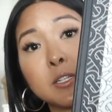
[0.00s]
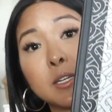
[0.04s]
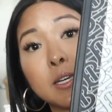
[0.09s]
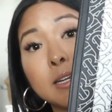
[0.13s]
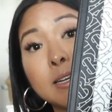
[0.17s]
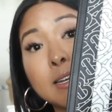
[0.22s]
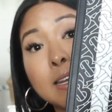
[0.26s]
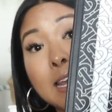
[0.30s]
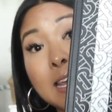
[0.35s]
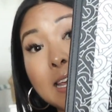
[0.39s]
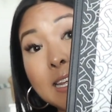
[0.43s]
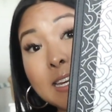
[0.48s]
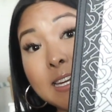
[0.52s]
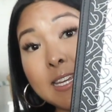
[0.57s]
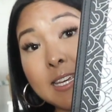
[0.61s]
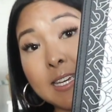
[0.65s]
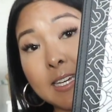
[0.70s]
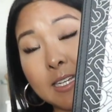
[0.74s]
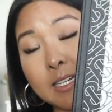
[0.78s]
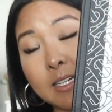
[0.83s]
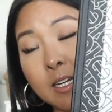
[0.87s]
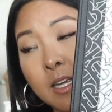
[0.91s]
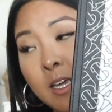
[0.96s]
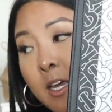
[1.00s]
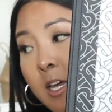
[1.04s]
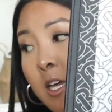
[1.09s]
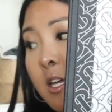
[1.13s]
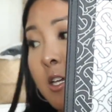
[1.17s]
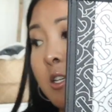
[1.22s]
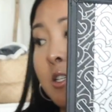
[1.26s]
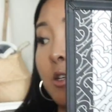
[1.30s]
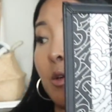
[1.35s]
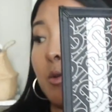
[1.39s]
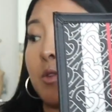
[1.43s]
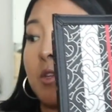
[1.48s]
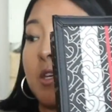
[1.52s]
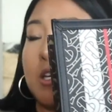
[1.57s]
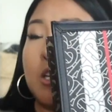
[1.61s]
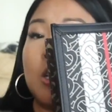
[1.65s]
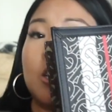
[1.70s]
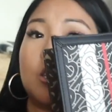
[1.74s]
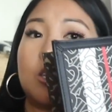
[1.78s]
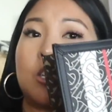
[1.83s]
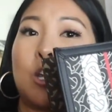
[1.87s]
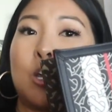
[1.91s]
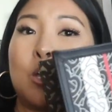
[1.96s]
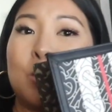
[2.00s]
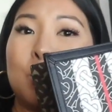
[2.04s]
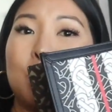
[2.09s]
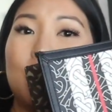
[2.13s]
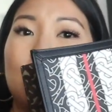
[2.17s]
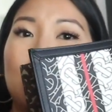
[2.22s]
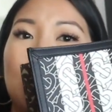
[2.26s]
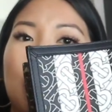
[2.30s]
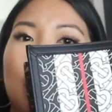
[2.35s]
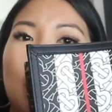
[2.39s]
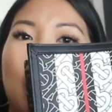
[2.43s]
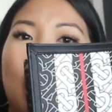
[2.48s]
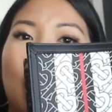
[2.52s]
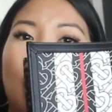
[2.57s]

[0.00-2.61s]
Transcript: Canadian. So these two